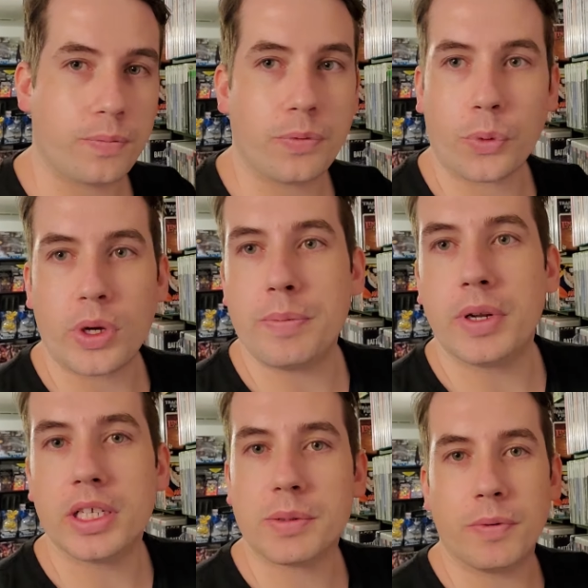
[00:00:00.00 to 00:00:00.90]
3
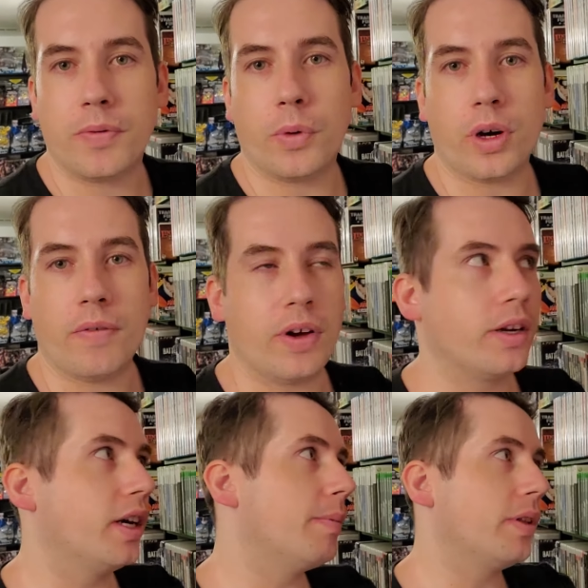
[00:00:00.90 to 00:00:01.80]
minutes before I found
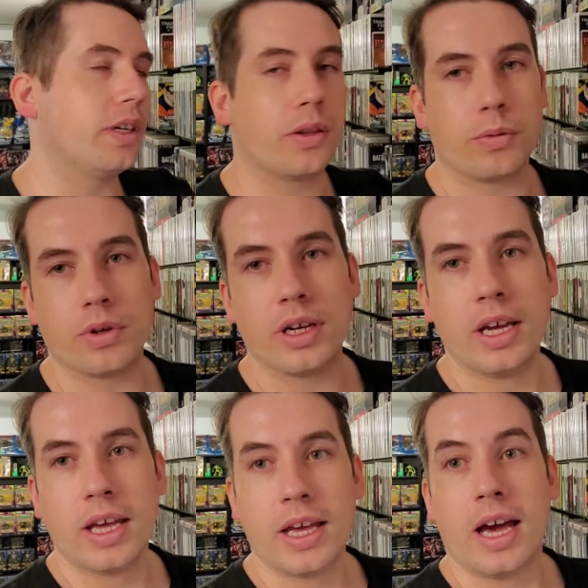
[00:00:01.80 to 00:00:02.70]
out about the other one,
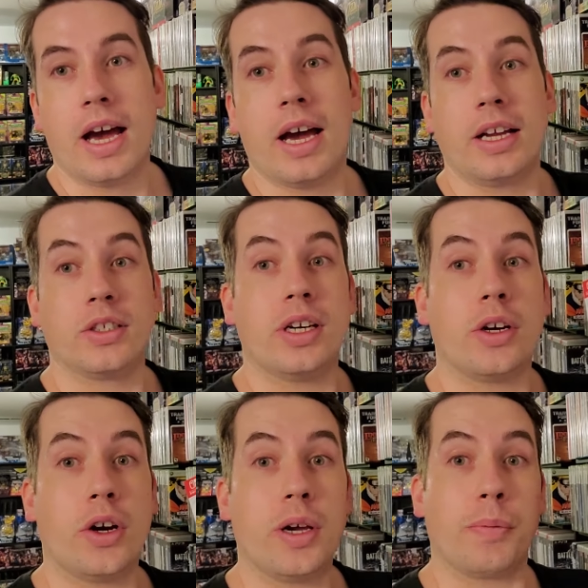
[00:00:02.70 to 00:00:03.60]
I tried to
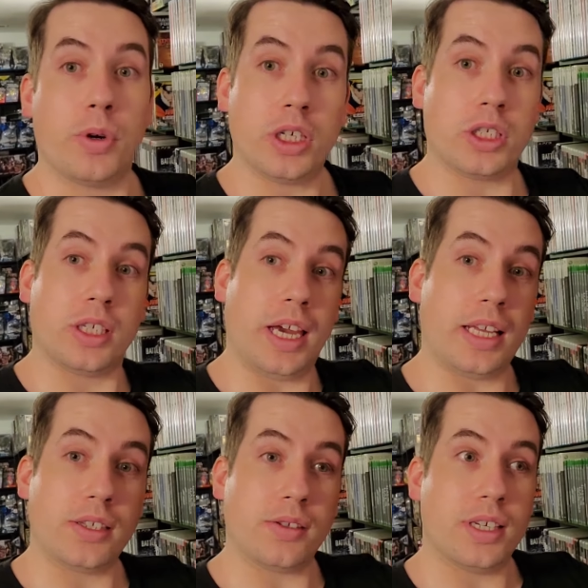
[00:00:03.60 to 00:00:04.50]
hurry up rush
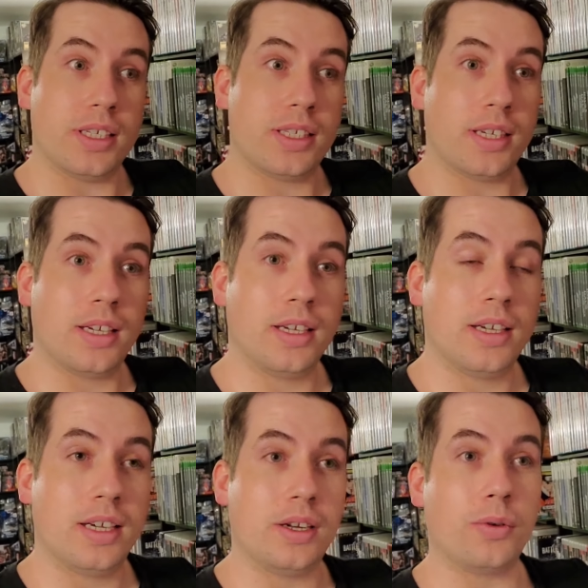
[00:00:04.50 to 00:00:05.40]
cancel this
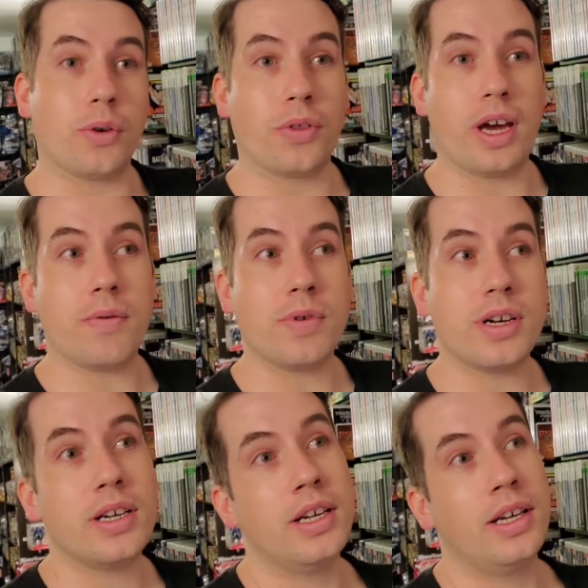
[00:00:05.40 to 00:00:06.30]
and order that
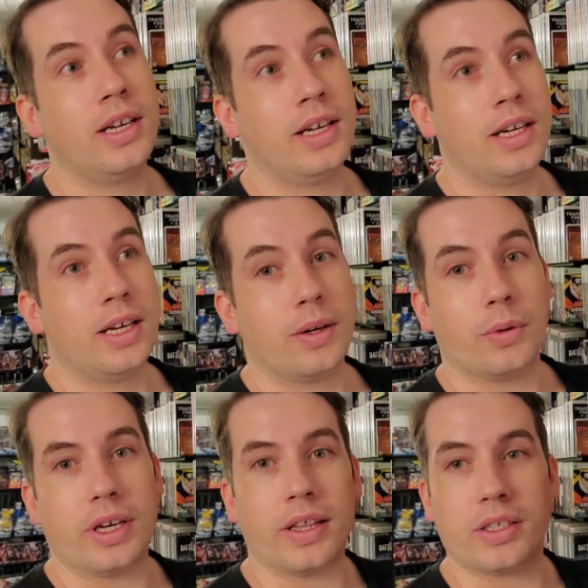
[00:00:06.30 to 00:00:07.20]
one. Well,
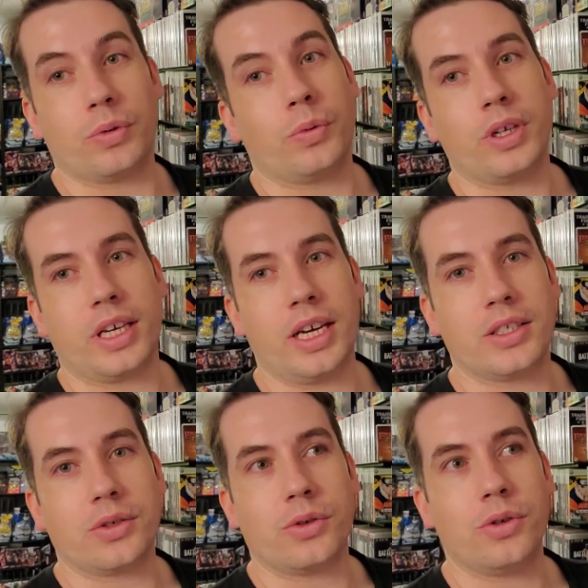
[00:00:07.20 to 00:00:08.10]
yeah, this one wouldn't
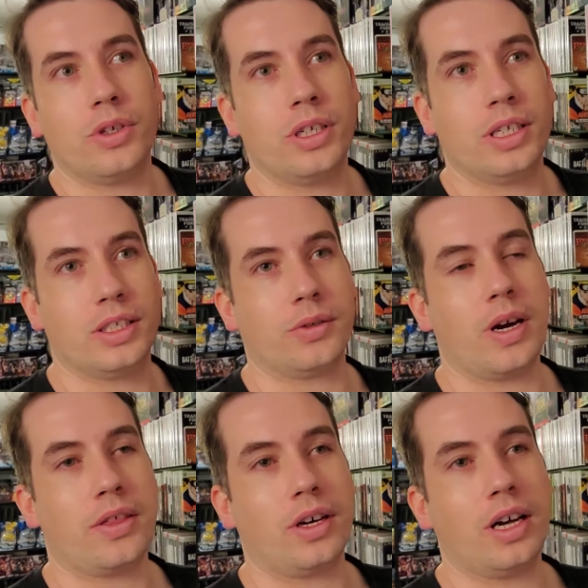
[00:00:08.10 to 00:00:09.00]
cancel, and so
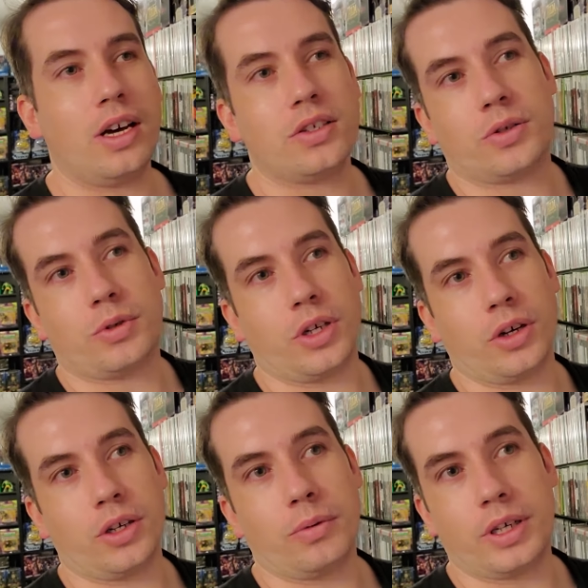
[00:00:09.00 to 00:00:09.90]
I thought I'll just
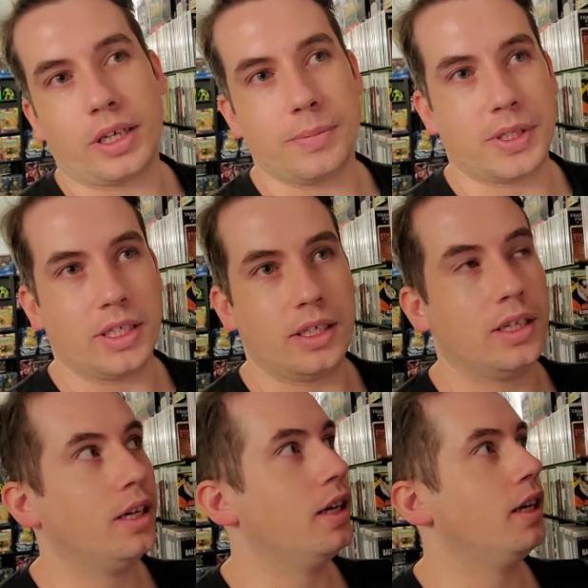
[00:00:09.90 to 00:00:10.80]
return it when it comes in
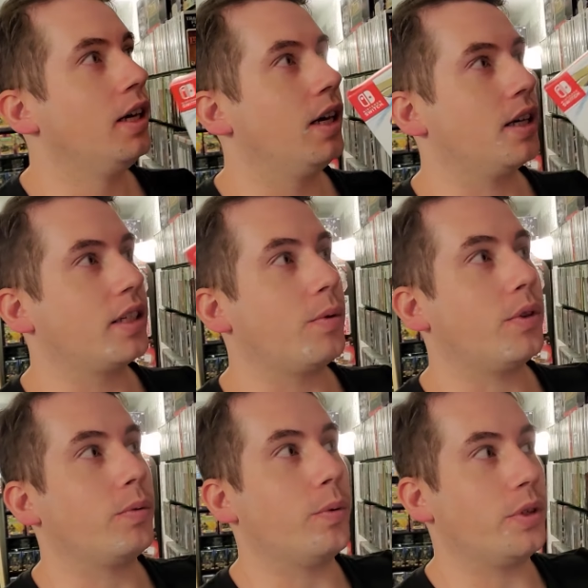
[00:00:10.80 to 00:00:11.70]
because I want
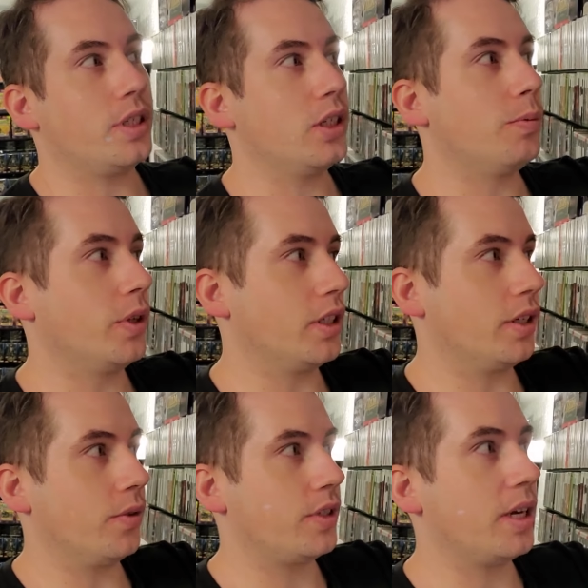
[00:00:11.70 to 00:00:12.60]
the one with the steelbook because
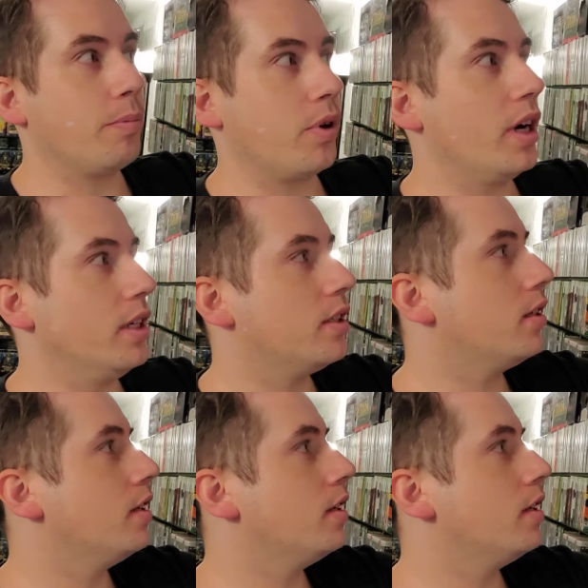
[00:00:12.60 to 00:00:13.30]
they're the same price.